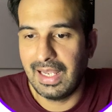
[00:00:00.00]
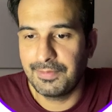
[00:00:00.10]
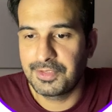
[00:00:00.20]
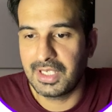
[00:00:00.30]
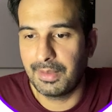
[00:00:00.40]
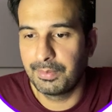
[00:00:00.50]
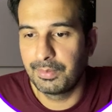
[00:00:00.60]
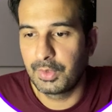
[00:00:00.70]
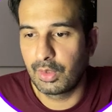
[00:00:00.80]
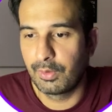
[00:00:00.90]
have
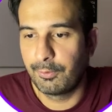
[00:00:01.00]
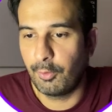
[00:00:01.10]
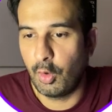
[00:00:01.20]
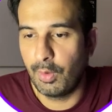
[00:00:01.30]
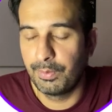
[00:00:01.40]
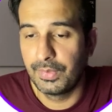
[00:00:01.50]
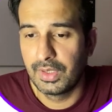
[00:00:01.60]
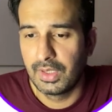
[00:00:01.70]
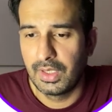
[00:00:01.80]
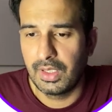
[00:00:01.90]
some you know form
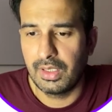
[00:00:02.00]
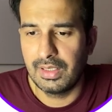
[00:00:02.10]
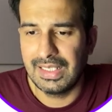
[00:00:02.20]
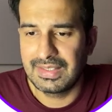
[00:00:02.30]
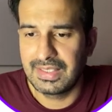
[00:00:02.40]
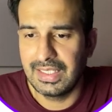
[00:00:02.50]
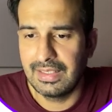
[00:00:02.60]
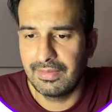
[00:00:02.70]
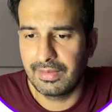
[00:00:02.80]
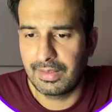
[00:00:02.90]
uh, let's
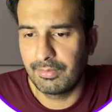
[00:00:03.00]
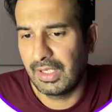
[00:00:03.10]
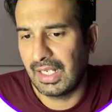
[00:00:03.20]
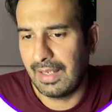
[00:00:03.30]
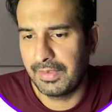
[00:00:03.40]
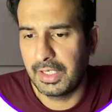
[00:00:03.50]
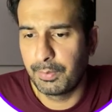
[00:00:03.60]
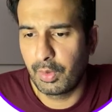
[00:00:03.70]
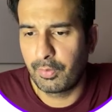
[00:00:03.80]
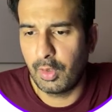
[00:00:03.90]
see we can have an
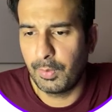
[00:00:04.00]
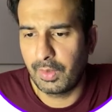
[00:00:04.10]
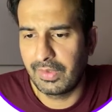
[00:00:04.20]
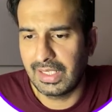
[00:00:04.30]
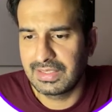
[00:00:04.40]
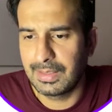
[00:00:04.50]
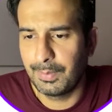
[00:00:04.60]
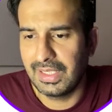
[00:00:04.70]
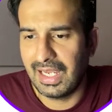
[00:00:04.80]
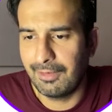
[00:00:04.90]
input form or we can
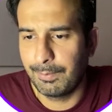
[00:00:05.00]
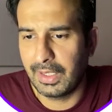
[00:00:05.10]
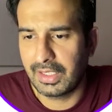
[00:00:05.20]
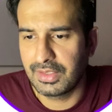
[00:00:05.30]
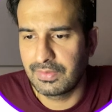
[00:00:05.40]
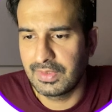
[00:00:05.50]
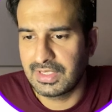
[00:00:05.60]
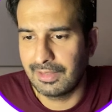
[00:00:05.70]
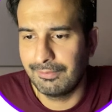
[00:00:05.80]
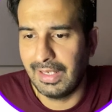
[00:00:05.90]
simply have buttons with
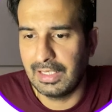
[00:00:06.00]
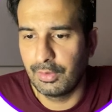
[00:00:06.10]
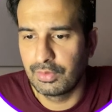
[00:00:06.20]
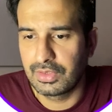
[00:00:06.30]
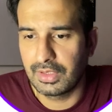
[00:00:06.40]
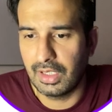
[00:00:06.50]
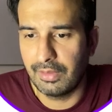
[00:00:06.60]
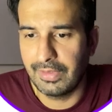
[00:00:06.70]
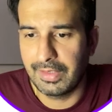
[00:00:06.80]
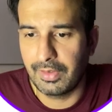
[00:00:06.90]
some values uh,
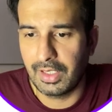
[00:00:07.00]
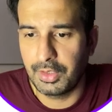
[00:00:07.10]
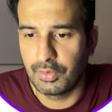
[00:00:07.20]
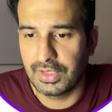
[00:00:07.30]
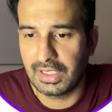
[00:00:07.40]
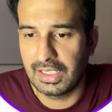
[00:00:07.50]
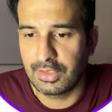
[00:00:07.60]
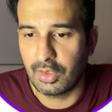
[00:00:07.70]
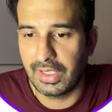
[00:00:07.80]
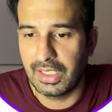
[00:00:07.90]
whenever a user
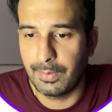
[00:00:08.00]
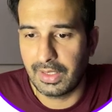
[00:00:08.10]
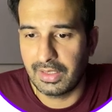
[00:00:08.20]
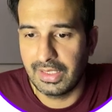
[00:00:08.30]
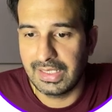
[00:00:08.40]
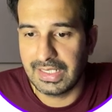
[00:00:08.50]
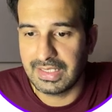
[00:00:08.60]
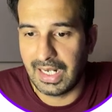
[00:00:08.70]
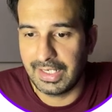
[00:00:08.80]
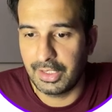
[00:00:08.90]
clicks on any button it gets
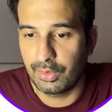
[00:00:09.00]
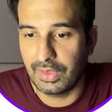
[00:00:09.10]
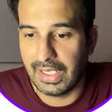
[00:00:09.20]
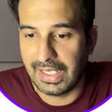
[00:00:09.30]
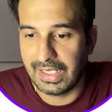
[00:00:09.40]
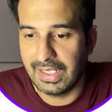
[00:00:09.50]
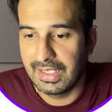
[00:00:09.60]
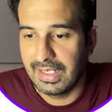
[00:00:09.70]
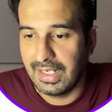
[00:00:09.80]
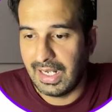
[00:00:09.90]
added to the array
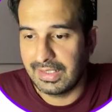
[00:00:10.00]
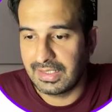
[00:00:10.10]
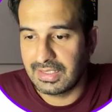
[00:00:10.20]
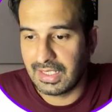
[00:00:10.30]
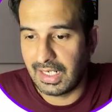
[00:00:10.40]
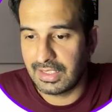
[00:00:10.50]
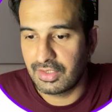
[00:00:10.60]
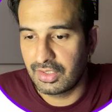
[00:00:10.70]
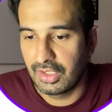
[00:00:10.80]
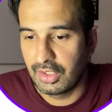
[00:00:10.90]
and it
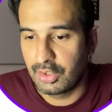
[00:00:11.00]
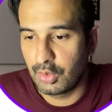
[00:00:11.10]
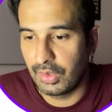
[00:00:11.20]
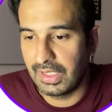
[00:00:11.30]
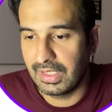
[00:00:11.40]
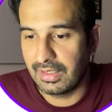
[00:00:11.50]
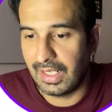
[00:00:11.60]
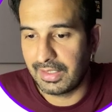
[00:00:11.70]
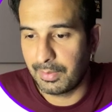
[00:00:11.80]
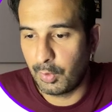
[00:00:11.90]
starts showing
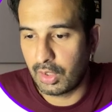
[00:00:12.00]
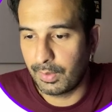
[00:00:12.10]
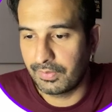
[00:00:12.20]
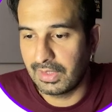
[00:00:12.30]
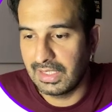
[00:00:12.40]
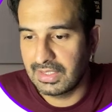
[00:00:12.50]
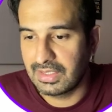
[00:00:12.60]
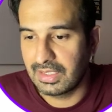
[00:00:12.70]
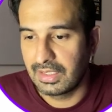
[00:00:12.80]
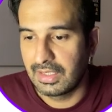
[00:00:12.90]
at the bottom of the
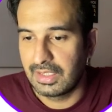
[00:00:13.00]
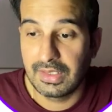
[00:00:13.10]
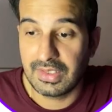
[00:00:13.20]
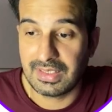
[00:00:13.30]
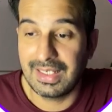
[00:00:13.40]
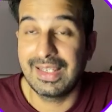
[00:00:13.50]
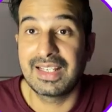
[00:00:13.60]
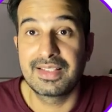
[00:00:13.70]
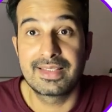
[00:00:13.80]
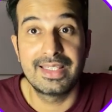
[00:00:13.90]
list just like
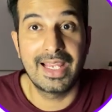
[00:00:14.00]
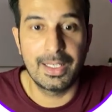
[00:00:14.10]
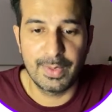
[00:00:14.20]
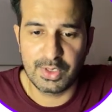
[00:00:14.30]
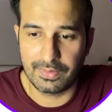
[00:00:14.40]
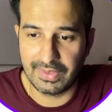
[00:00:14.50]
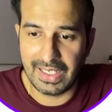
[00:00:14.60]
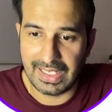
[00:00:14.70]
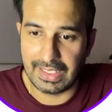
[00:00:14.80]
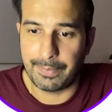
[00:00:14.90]
existing elements of the
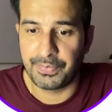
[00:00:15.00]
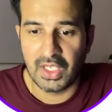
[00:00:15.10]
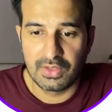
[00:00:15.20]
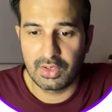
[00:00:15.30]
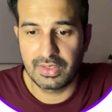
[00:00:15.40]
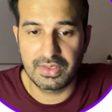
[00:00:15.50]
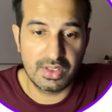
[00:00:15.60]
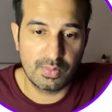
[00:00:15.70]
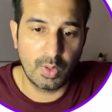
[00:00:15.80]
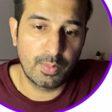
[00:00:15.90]
array. So this
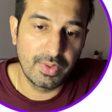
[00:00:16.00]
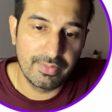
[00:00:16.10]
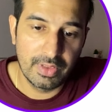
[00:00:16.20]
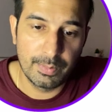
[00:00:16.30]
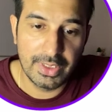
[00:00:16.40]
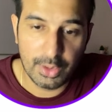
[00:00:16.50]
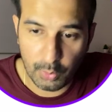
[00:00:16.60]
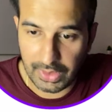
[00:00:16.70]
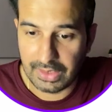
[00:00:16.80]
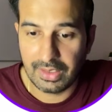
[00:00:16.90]
is what we will be
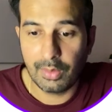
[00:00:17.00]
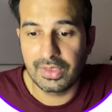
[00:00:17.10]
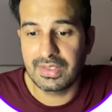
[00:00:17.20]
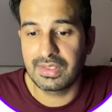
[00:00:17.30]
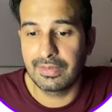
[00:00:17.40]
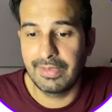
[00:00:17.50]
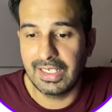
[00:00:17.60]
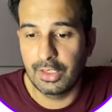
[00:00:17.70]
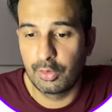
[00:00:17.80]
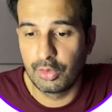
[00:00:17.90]
doing. Now this is a
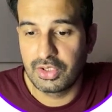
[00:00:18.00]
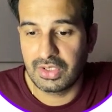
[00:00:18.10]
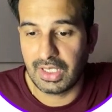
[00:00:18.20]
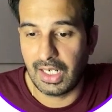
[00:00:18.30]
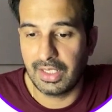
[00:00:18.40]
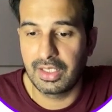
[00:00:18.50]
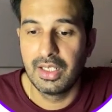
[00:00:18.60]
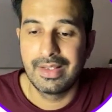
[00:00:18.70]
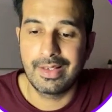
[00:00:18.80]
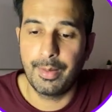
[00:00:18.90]
very good start.
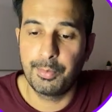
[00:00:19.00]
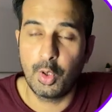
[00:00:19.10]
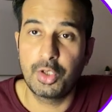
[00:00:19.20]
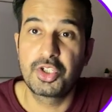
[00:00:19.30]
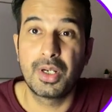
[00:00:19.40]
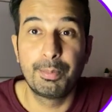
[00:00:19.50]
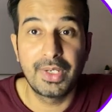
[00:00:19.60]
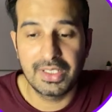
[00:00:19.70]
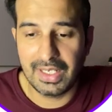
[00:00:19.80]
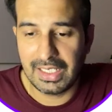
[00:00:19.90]
Now I'm not
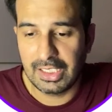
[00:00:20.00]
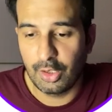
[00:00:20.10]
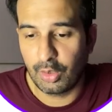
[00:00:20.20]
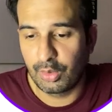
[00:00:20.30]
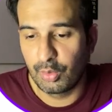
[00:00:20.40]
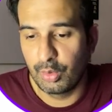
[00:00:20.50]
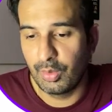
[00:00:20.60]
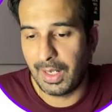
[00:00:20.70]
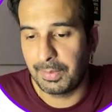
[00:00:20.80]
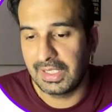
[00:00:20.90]
jumping directly on
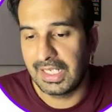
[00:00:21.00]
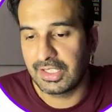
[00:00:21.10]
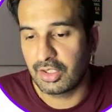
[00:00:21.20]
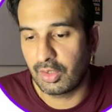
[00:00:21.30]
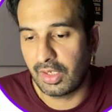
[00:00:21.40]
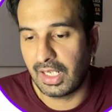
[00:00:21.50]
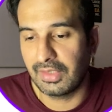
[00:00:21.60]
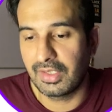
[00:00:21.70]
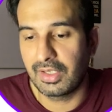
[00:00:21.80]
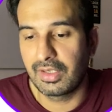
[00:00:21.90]
to-do application or
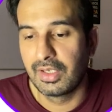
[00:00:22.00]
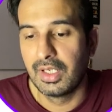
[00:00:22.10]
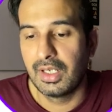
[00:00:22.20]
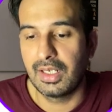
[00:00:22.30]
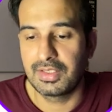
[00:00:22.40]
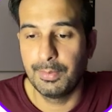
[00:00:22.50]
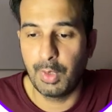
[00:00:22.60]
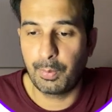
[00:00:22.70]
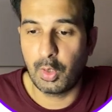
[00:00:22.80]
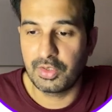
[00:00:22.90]
other uh,
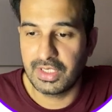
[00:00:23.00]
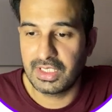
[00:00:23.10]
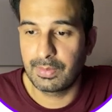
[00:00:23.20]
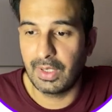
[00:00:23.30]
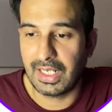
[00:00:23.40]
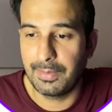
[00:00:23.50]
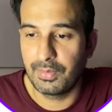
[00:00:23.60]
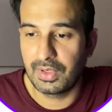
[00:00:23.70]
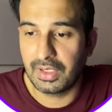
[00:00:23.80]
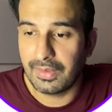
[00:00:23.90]
simple projects, but
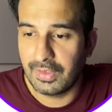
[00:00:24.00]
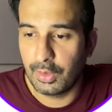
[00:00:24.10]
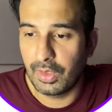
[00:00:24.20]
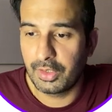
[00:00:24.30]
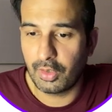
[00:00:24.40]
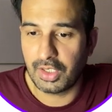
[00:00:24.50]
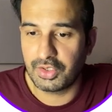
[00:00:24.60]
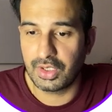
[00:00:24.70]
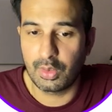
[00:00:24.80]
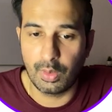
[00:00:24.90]
I'm giving you an
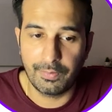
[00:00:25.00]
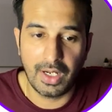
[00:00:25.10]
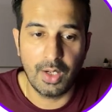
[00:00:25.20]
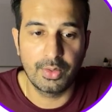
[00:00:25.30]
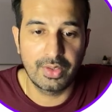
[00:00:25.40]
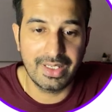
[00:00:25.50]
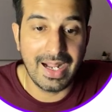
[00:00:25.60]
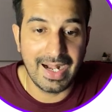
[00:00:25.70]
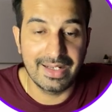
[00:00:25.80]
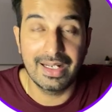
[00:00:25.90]
introduction of how you can
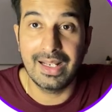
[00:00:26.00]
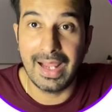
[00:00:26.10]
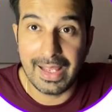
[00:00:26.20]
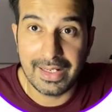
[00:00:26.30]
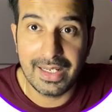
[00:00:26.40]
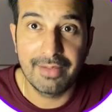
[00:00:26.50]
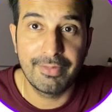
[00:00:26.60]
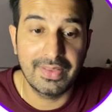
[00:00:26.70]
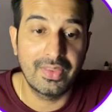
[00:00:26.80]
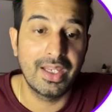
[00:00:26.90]
handle array
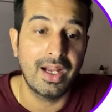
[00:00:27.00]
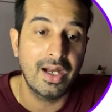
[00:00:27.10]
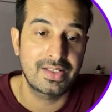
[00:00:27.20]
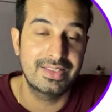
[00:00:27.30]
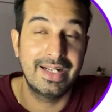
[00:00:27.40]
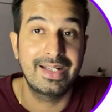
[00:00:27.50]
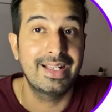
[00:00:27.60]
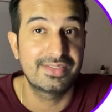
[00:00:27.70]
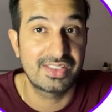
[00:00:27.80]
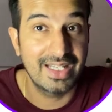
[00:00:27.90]
when they are set
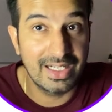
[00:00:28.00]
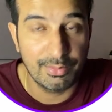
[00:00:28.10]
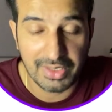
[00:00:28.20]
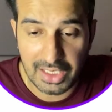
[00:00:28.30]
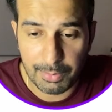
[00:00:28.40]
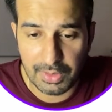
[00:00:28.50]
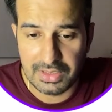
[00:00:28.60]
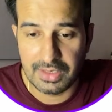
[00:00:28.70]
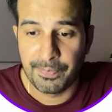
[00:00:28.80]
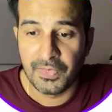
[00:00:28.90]
as state variables.